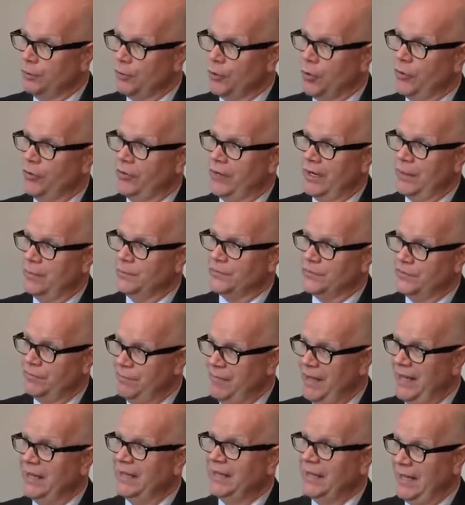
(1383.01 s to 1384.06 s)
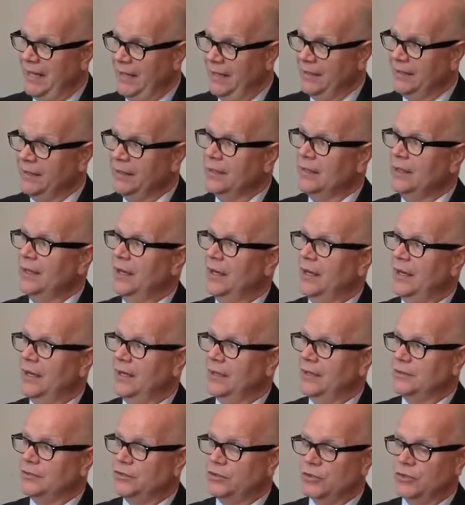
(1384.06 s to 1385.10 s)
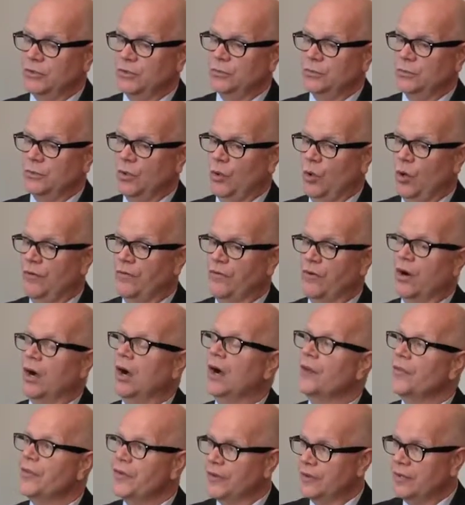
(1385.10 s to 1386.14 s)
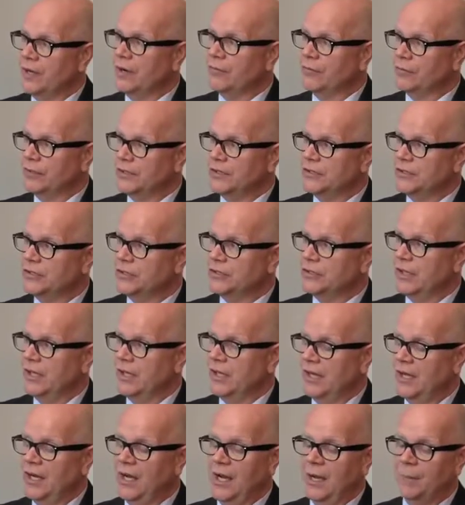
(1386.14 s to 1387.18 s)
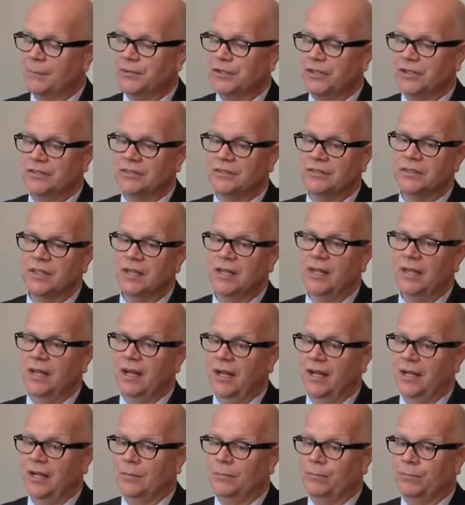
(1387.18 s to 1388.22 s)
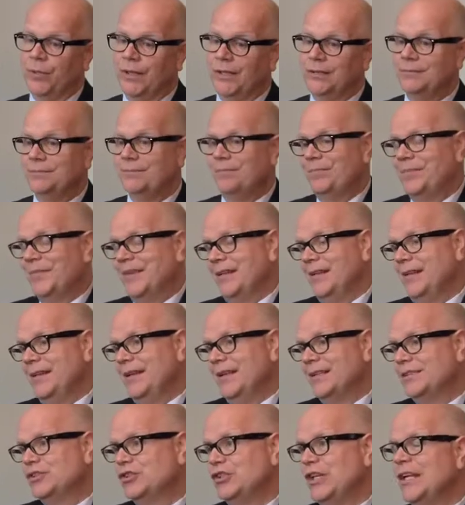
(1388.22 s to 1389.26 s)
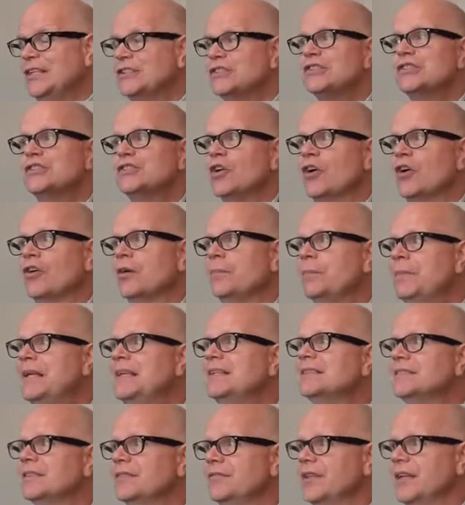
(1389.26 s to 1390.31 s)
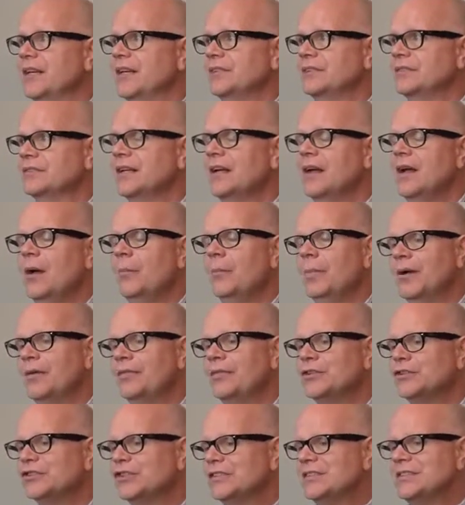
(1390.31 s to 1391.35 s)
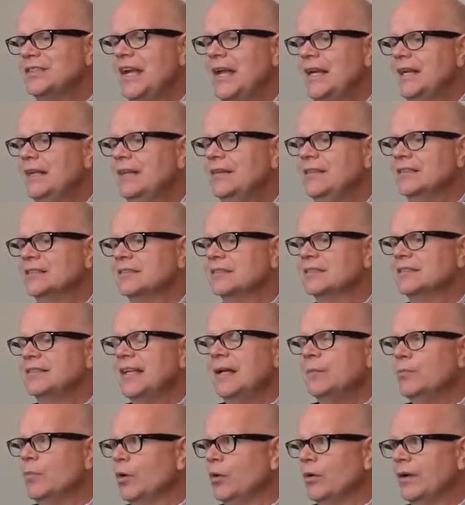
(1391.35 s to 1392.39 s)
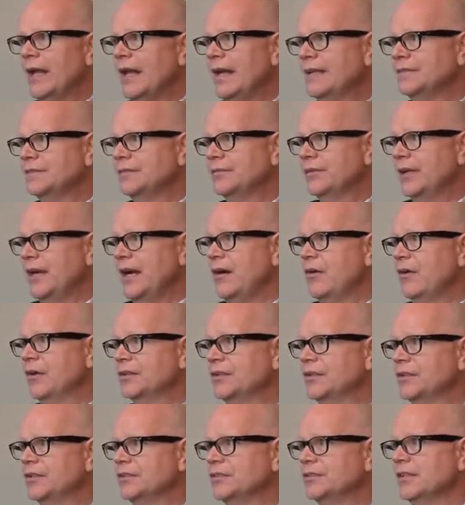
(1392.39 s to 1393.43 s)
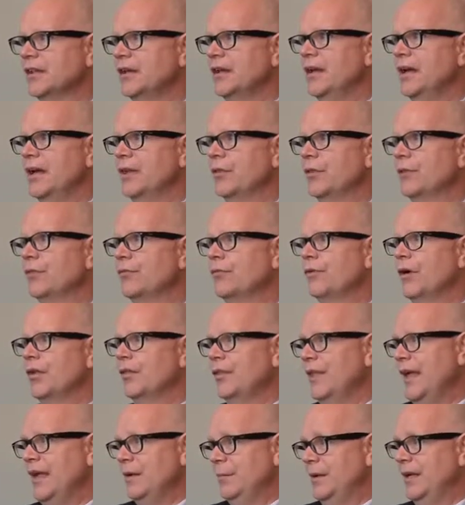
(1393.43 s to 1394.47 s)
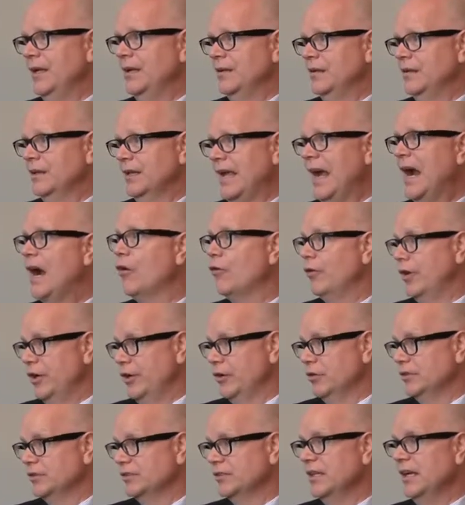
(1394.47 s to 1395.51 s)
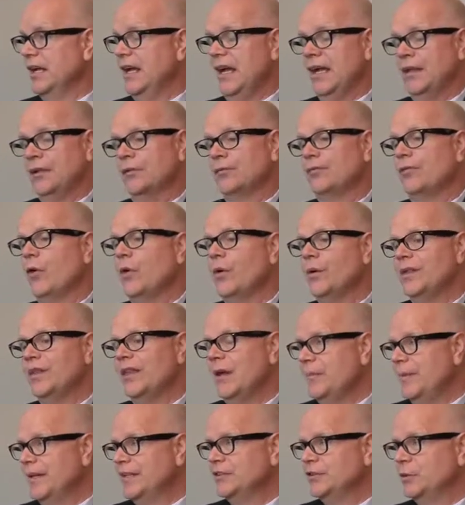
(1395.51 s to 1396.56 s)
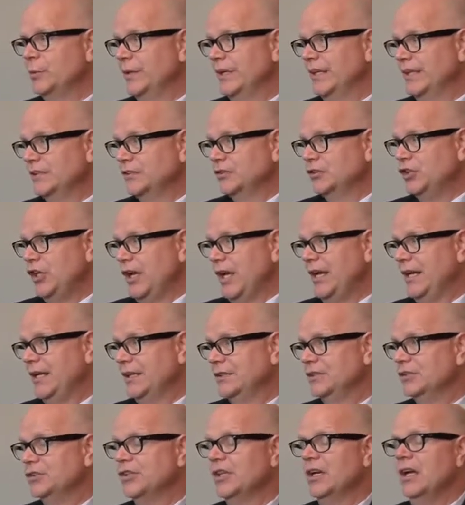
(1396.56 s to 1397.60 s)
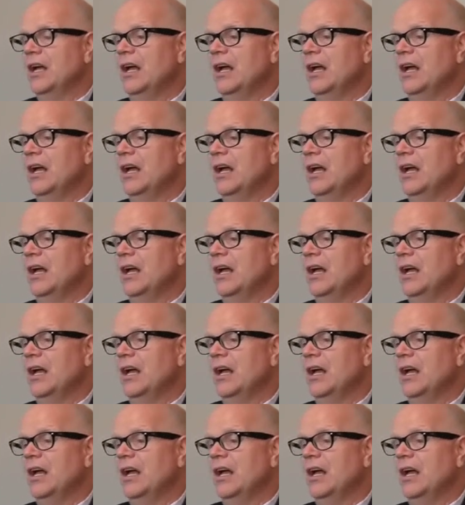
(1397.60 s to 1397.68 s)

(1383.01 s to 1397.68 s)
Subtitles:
programs of Medicaid to offer other coverage options. But exchanges are a piece of this. But if you're just taking the same old cast of characters, and they being the carriers, and throwing them into an exchange,